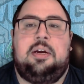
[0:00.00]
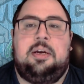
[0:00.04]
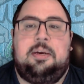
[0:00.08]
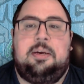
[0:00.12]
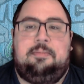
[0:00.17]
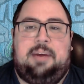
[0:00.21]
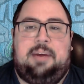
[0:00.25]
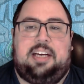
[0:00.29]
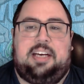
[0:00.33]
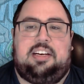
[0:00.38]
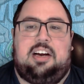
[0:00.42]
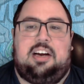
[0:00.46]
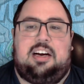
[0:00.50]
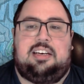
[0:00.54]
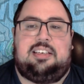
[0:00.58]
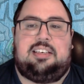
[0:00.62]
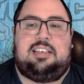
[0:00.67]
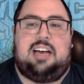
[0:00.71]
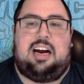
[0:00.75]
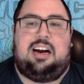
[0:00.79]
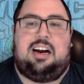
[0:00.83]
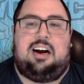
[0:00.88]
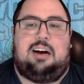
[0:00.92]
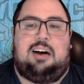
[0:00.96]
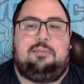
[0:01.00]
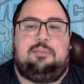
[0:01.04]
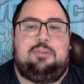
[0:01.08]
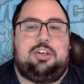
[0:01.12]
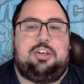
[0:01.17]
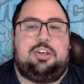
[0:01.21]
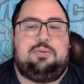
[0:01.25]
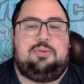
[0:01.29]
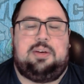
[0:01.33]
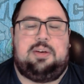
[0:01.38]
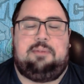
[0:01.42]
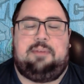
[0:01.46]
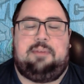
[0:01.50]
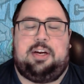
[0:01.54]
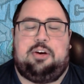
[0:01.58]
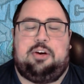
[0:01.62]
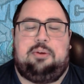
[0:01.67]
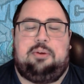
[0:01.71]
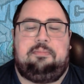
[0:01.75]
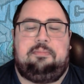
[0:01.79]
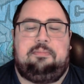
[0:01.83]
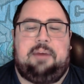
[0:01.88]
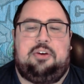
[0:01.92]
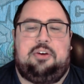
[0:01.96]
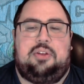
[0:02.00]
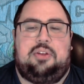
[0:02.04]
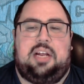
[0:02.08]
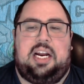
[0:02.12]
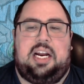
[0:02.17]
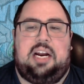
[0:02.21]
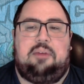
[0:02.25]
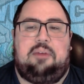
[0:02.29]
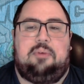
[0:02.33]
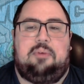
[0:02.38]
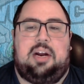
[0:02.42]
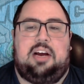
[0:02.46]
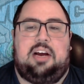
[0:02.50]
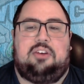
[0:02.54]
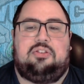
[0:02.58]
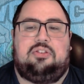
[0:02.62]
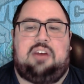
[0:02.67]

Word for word: PickDawgz.com, we're doing it bigger and better than anyone else.